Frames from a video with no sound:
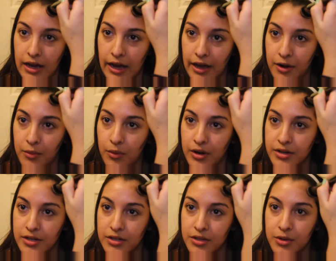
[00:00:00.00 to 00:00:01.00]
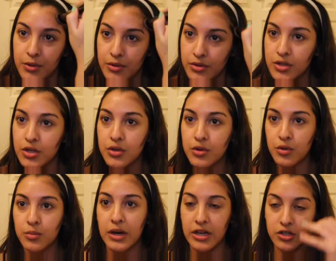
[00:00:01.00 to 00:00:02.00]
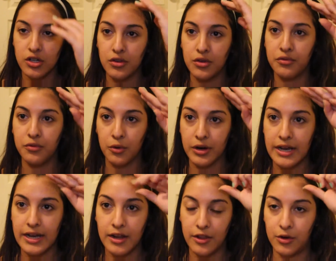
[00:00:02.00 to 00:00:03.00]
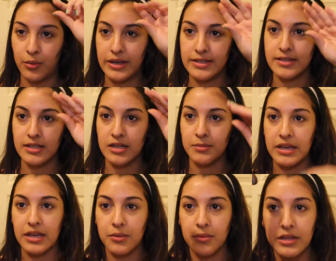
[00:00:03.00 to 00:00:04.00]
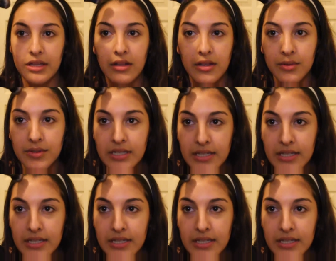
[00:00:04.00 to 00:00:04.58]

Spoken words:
I don't want to do too much on the forehead, otherwise it's gonna make it really closed